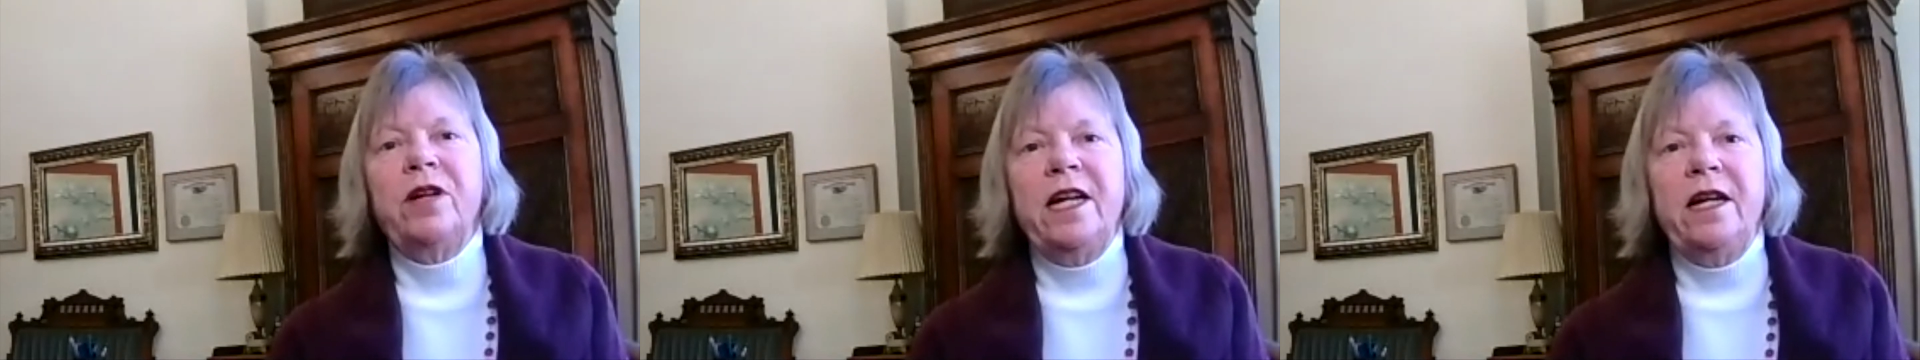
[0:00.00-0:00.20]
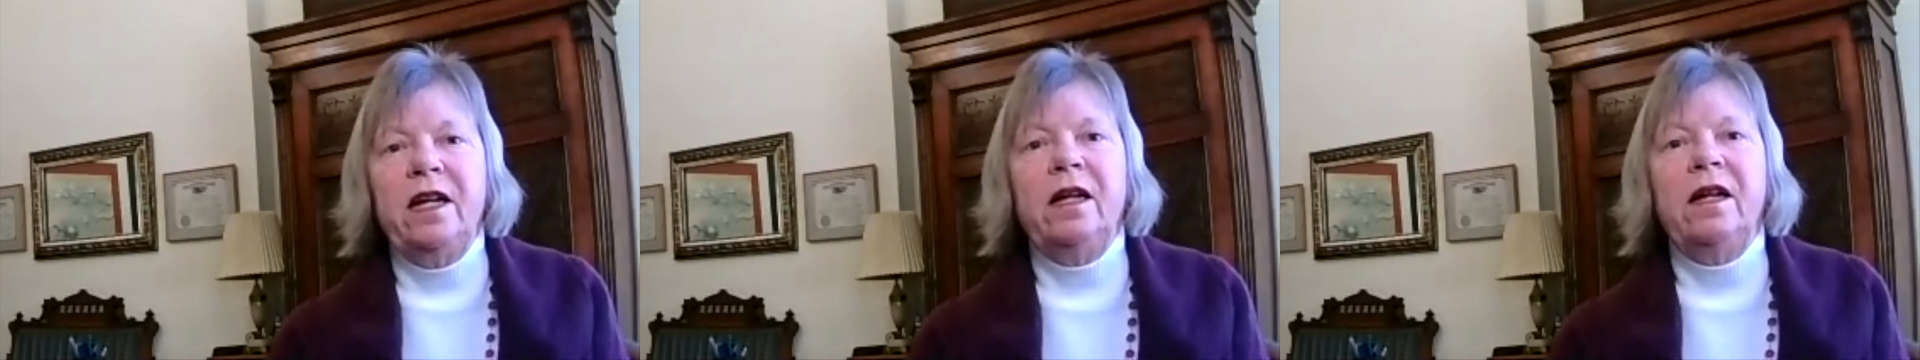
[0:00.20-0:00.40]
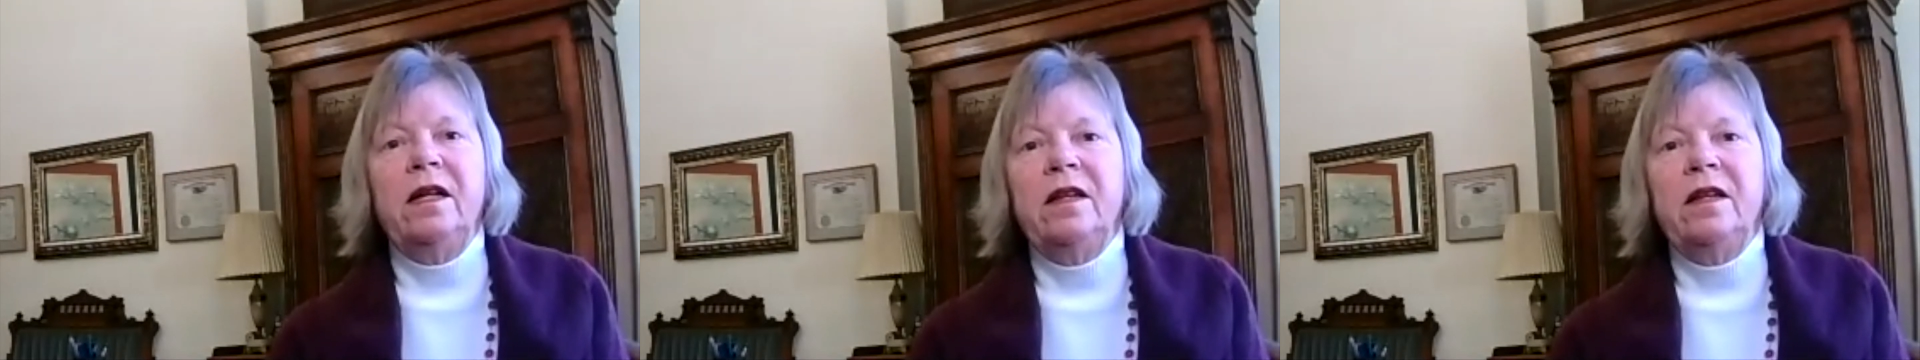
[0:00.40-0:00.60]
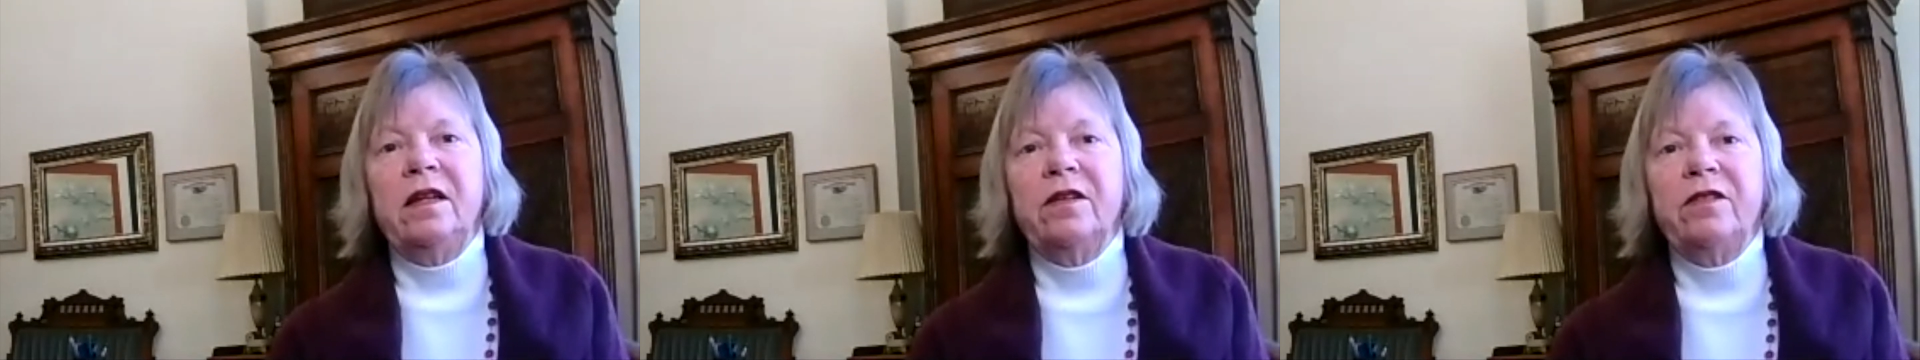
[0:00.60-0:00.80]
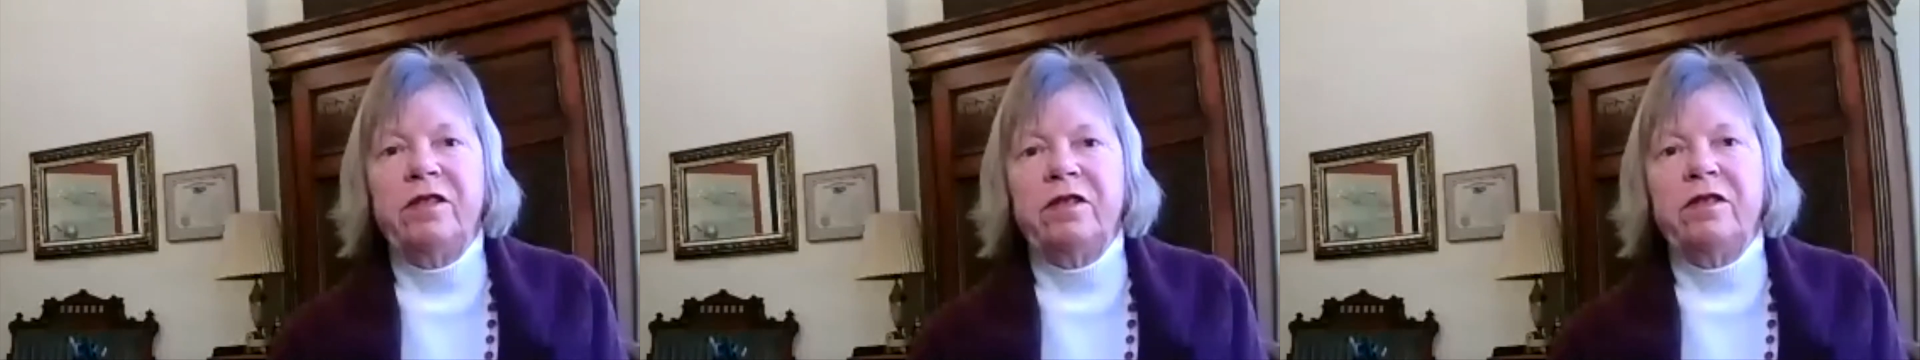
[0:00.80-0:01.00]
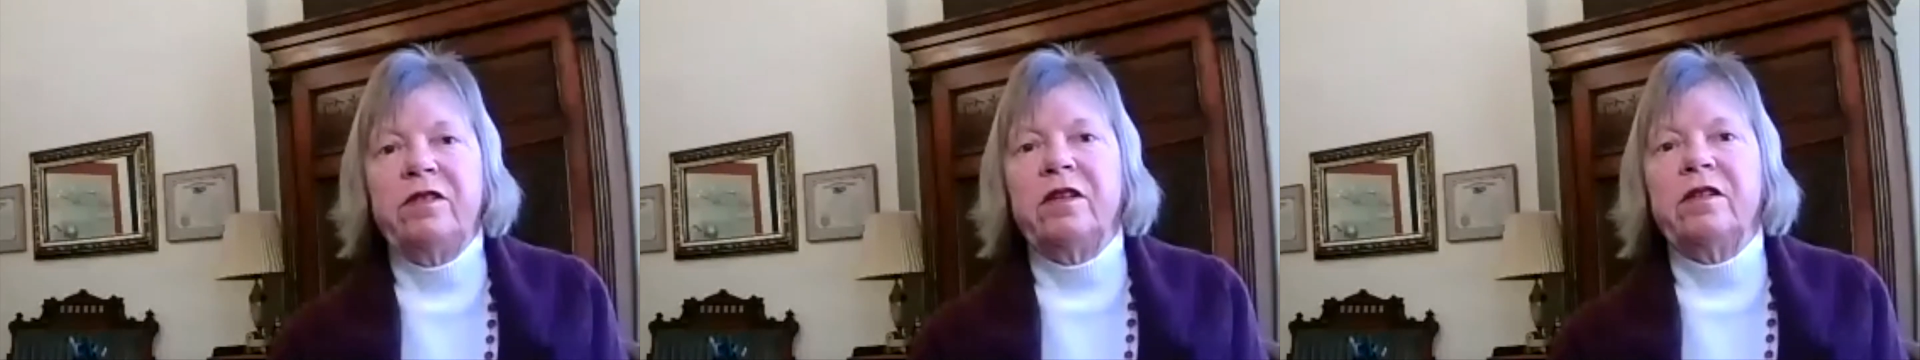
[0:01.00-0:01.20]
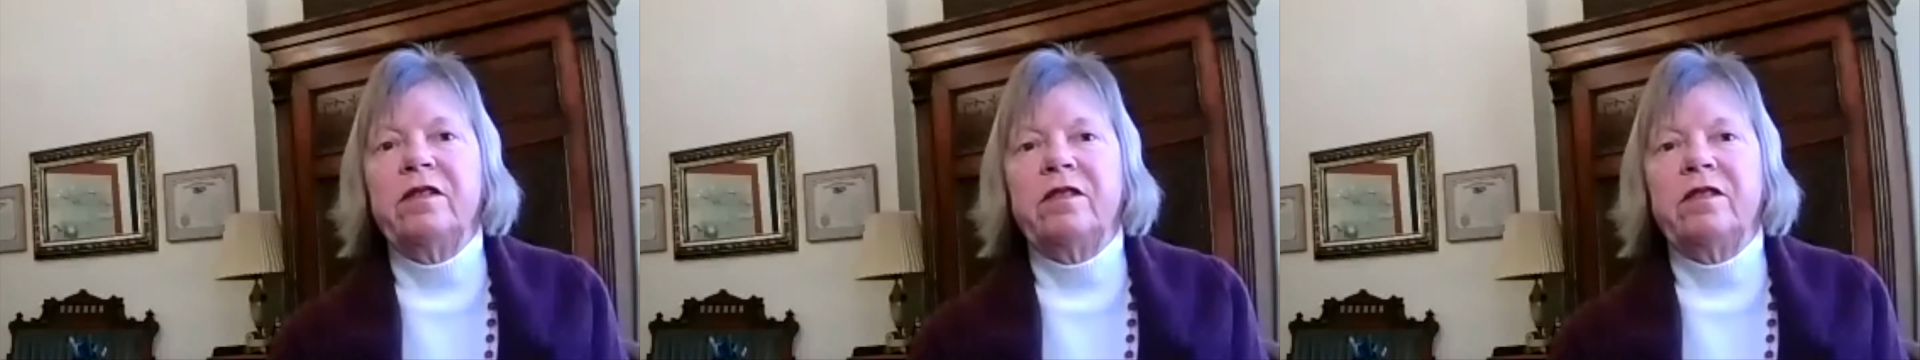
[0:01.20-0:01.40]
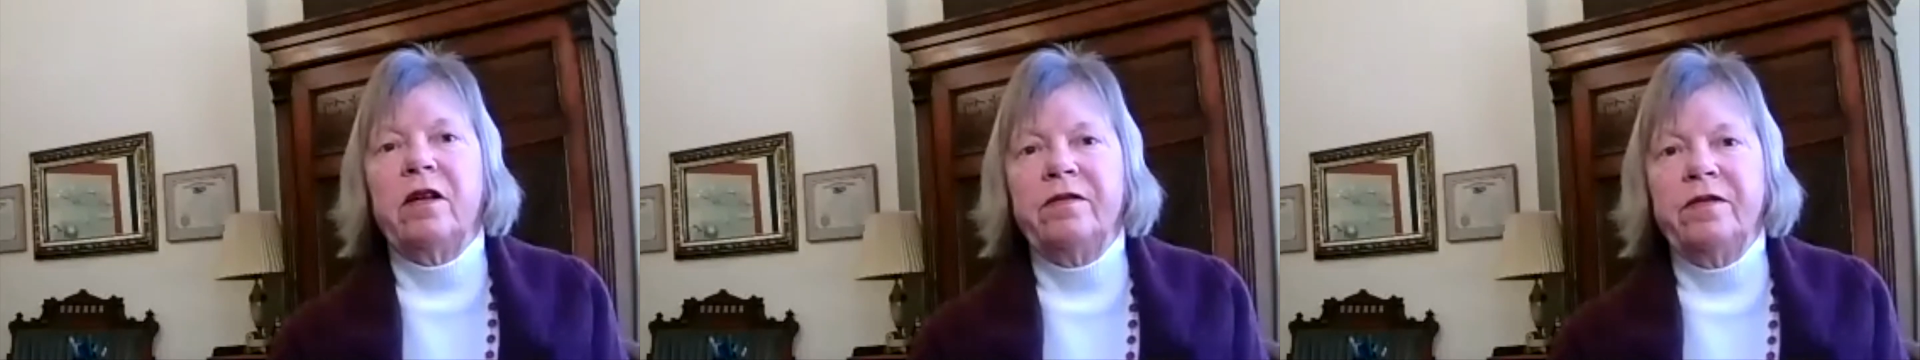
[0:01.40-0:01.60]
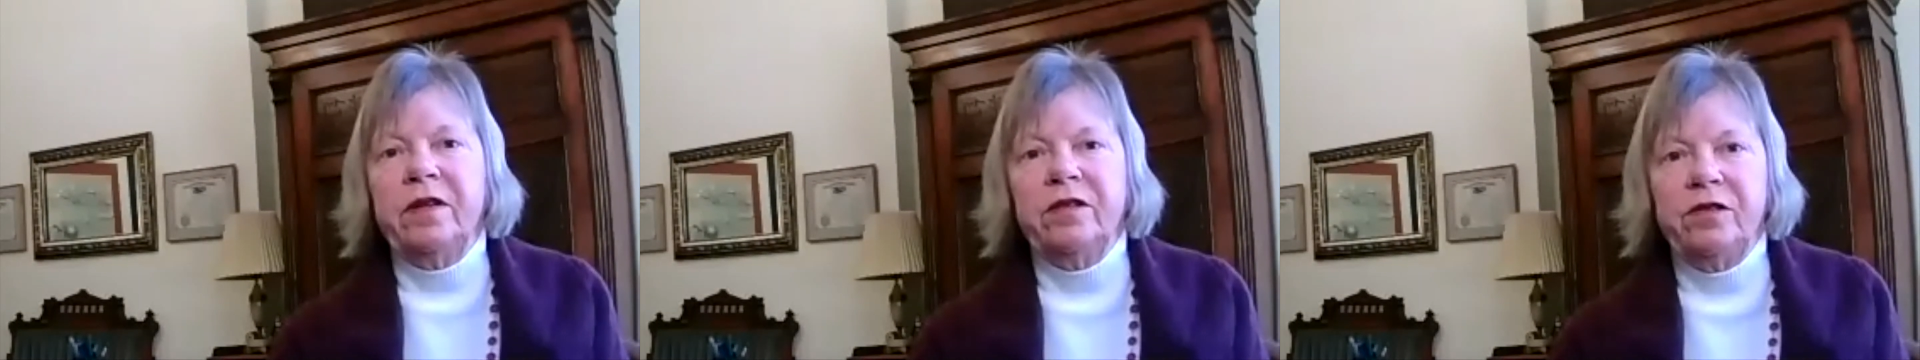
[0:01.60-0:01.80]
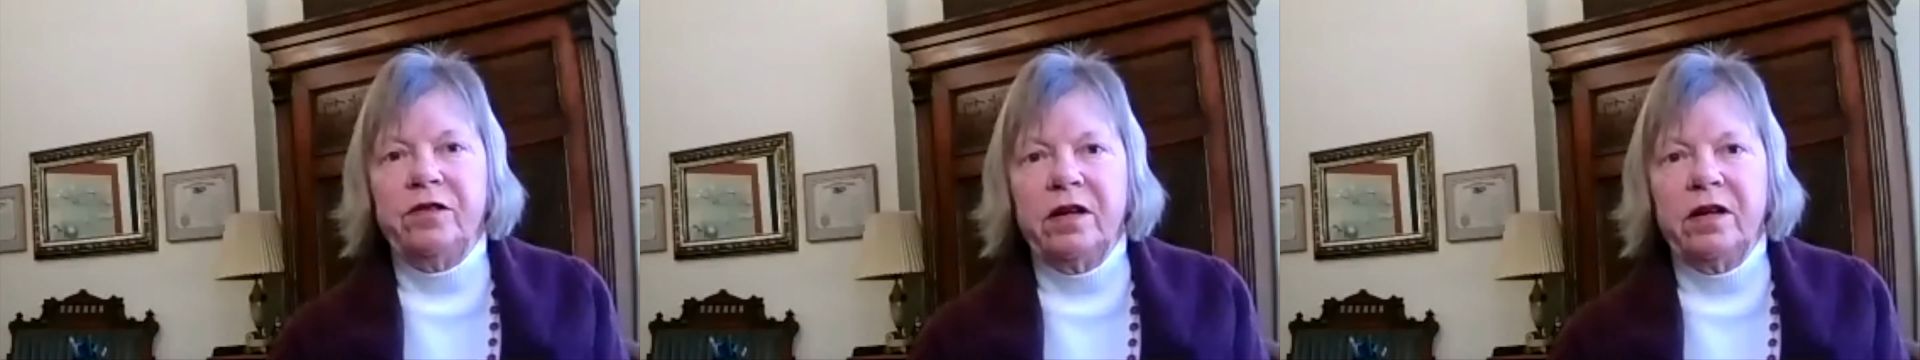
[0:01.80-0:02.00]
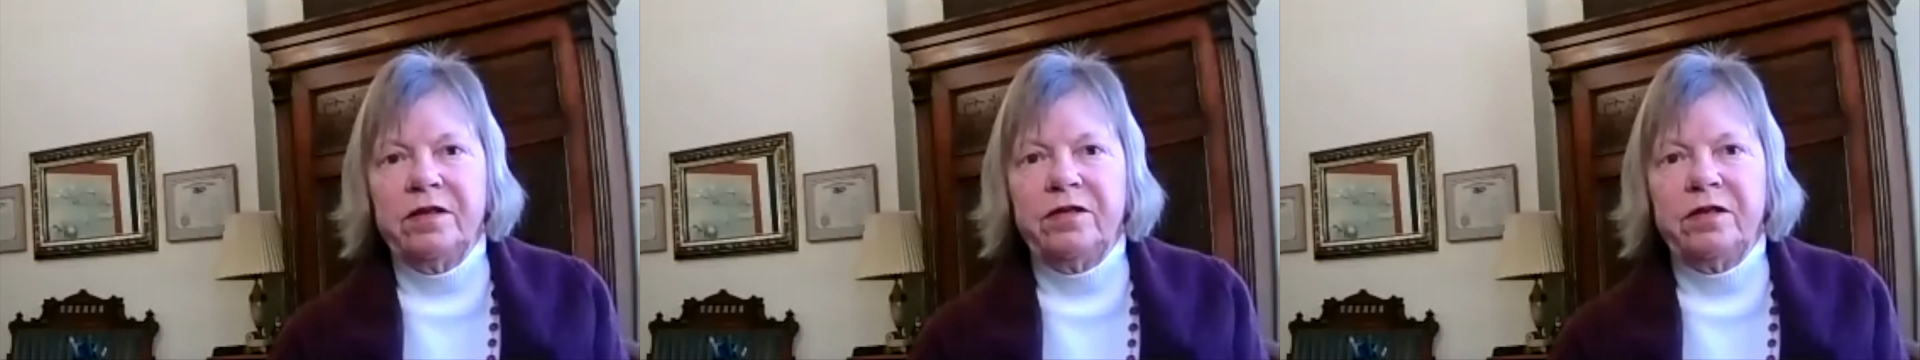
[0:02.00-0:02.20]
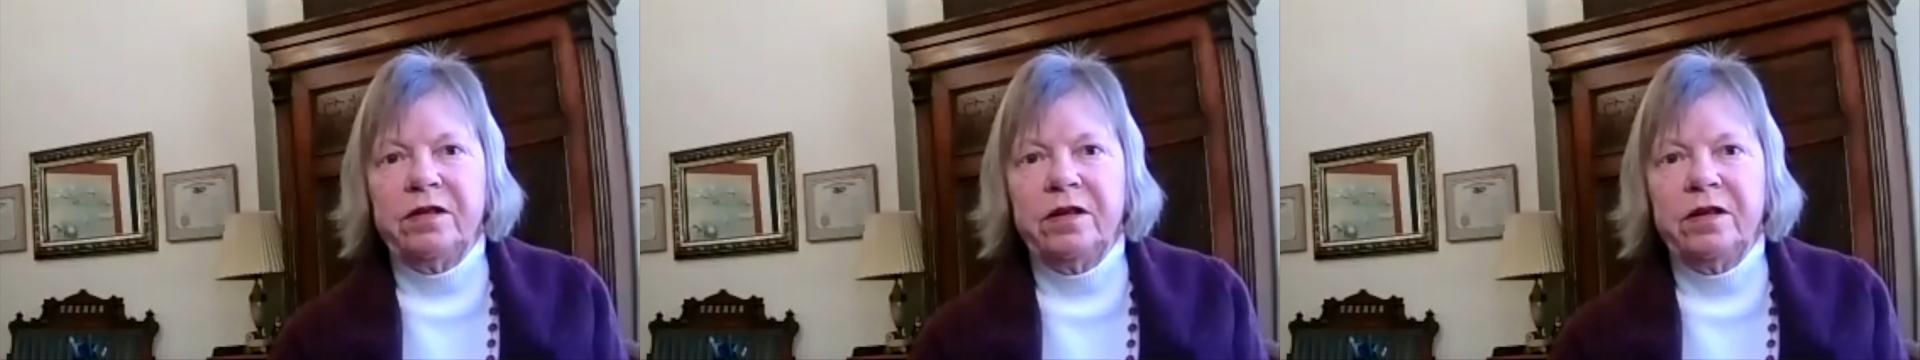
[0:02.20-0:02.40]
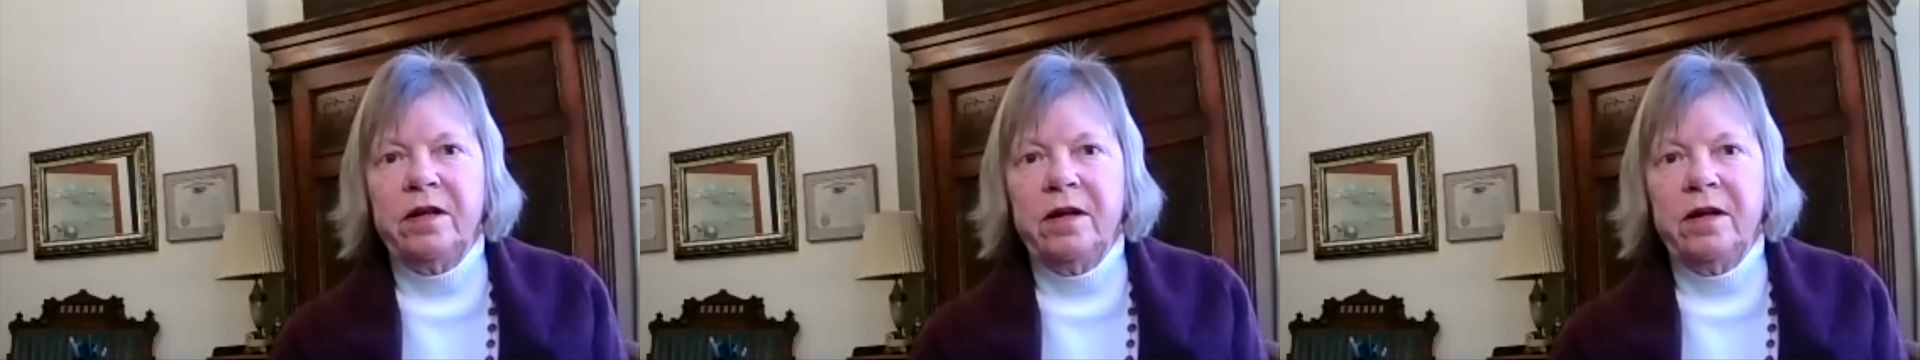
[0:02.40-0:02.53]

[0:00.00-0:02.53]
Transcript: needing the assistance of the judge.